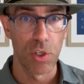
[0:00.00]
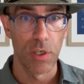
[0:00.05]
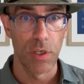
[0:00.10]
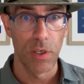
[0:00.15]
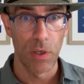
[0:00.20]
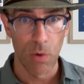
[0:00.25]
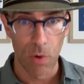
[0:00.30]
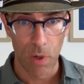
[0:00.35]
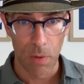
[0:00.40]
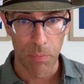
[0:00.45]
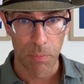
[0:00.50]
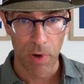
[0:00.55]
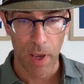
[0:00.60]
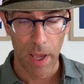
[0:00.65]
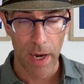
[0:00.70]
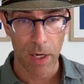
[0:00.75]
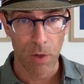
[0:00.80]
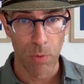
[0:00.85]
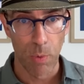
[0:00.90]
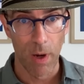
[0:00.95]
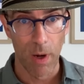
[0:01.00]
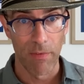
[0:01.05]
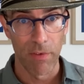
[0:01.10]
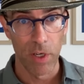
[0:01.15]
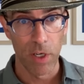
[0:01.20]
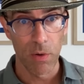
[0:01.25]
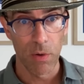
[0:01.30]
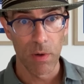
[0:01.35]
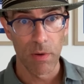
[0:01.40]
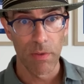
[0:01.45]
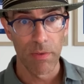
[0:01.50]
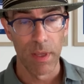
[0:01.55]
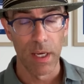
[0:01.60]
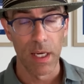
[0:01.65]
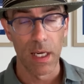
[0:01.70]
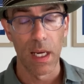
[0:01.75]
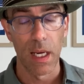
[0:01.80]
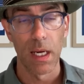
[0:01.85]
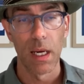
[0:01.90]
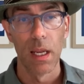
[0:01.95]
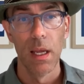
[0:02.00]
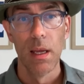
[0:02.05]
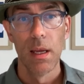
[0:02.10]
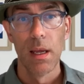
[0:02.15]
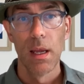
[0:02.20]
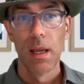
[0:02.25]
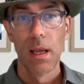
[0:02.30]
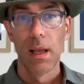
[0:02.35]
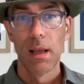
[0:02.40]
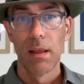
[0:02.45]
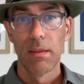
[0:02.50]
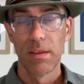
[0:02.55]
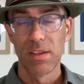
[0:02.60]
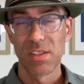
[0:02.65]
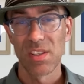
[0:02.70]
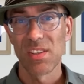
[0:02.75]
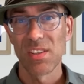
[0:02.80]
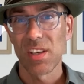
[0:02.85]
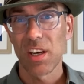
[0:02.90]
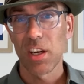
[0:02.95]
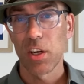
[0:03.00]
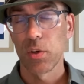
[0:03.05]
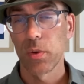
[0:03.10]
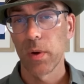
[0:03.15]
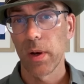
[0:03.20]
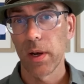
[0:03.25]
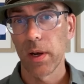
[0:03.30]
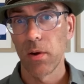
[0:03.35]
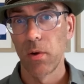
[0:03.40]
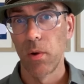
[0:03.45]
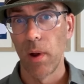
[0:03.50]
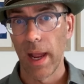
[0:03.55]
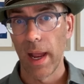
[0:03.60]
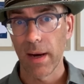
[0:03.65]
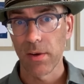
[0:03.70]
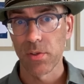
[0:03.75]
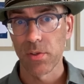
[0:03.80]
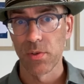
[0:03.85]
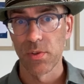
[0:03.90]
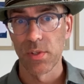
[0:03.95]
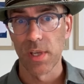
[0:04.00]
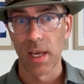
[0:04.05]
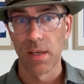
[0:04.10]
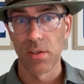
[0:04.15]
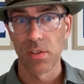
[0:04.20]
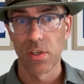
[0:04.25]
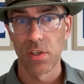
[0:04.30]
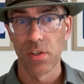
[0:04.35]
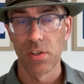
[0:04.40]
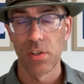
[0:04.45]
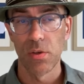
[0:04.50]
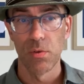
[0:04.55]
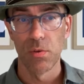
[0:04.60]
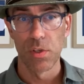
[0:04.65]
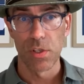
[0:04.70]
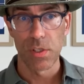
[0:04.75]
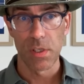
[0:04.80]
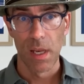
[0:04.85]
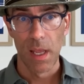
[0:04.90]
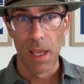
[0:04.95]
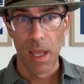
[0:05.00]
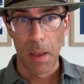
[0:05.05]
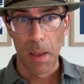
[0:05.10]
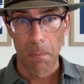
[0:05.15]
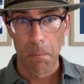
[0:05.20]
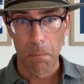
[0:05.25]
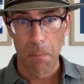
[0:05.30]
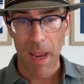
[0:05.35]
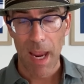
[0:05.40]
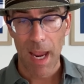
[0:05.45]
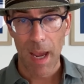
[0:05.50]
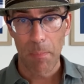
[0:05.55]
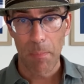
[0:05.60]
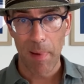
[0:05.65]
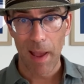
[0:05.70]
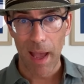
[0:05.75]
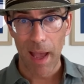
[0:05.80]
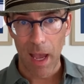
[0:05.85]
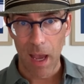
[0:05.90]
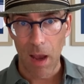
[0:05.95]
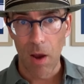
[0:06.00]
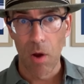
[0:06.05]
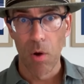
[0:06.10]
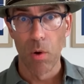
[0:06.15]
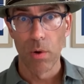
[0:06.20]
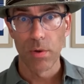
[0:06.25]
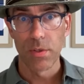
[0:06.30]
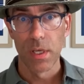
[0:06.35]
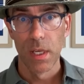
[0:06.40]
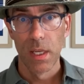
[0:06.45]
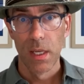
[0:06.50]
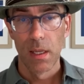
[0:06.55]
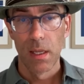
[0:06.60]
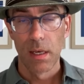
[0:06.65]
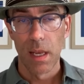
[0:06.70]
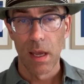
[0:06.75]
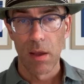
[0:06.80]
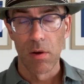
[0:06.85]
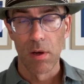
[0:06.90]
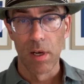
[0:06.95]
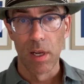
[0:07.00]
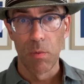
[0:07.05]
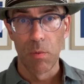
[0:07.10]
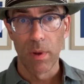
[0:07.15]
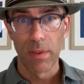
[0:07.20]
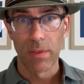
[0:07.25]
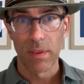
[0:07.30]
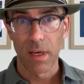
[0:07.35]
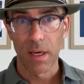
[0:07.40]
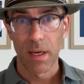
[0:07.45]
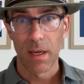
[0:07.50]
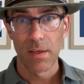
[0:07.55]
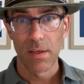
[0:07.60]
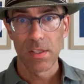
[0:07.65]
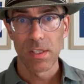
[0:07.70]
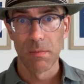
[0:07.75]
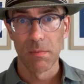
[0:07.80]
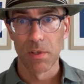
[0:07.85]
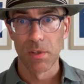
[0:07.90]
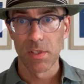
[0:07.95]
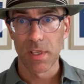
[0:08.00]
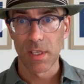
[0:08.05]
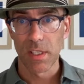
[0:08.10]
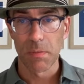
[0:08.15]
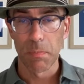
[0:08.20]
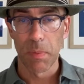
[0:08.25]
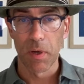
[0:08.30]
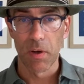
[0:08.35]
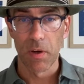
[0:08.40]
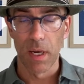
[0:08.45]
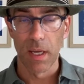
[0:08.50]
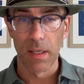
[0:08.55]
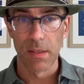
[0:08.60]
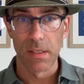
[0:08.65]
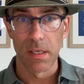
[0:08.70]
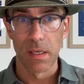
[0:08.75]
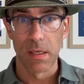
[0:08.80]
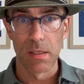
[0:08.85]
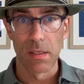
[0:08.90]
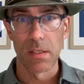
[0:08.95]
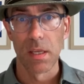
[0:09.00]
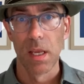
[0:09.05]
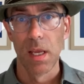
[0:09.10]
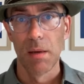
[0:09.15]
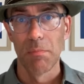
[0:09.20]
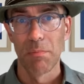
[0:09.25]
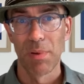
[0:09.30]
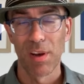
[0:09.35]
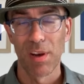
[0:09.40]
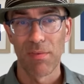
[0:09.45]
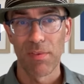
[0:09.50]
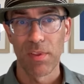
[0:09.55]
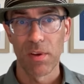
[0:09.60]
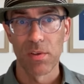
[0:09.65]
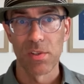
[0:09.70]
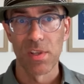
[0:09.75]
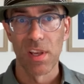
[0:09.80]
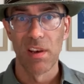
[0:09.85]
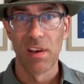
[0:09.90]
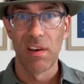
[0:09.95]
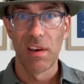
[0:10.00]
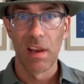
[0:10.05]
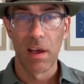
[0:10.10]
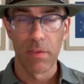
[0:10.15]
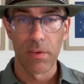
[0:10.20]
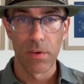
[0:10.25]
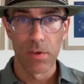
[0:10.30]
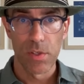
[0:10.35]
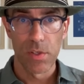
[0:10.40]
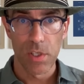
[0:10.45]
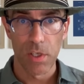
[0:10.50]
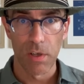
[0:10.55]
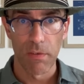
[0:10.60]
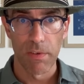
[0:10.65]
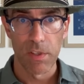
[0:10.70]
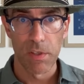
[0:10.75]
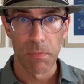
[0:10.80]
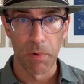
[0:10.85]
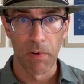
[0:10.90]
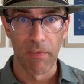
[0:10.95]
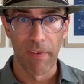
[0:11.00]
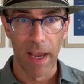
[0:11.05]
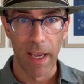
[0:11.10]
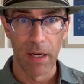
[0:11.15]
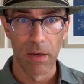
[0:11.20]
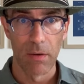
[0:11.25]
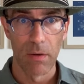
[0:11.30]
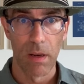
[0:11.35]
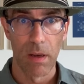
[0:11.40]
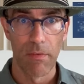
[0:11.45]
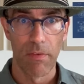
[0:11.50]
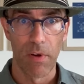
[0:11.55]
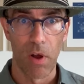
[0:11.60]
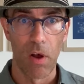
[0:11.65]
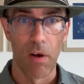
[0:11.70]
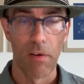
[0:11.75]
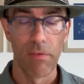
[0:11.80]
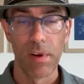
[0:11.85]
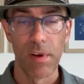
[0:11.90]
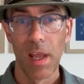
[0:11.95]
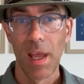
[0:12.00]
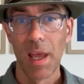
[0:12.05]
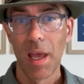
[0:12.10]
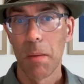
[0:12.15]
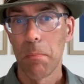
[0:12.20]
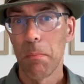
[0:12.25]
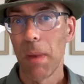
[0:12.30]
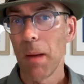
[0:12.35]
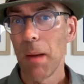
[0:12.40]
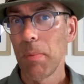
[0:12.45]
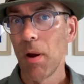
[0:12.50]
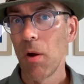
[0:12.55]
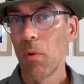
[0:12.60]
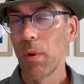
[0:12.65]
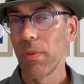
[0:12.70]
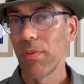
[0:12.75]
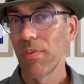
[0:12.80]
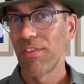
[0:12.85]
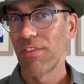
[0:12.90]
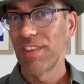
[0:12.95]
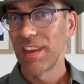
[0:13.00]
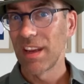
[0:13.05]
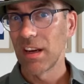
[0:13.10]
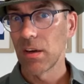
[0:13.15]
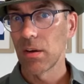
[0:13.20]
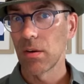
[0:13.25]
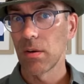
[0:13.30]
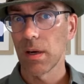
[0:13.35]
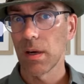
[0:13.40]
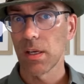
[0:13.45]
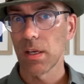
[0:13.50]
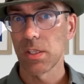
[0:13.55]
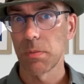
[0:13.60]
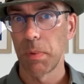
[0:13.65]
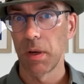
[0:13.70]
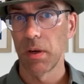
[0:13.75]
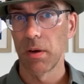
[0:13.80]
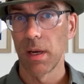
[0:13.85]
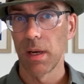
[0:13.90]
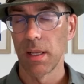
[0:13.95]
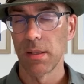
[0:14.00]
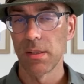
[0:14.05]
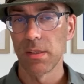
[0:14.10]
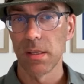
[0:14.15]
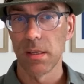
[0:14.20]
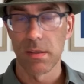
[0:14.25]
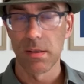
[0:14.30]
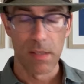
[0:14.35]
your product, whatever you're thinking, this is a critical exercise to do. Just map out not only what the customer's experience is, but if there's another service provider involved, map out what their experience is.